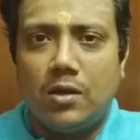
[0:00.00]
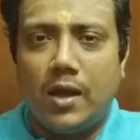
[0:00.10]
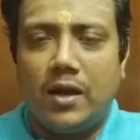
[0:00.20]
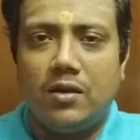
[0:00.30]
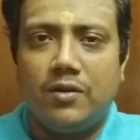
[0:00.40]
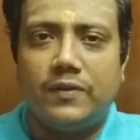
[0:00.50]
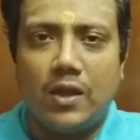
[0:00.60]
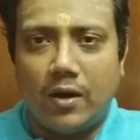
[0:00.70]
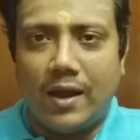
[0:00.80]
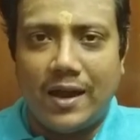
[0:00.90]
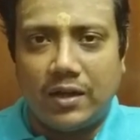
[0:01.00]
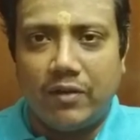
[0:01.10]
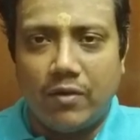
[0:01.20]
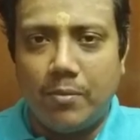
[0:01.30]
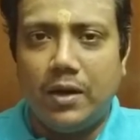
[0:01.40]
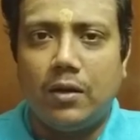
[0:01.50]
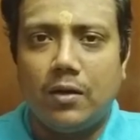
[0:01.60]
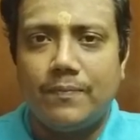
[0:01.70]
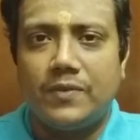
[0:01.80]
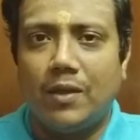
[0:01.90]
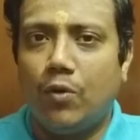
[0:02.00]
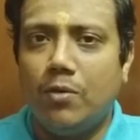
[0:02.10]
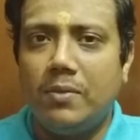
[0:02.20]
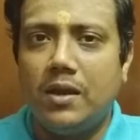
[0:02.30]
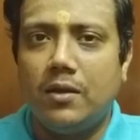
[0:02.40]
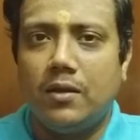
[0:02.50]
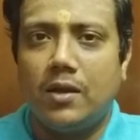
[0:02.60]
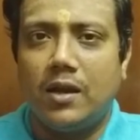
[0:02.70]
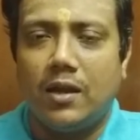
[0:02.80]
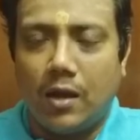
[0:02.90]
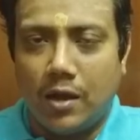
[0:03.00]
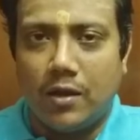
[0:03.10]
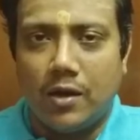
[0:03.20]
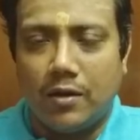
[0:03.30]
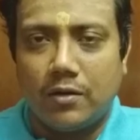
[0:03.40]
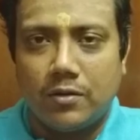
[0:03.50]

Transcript: and if they are active a bit, they won't be getting hunger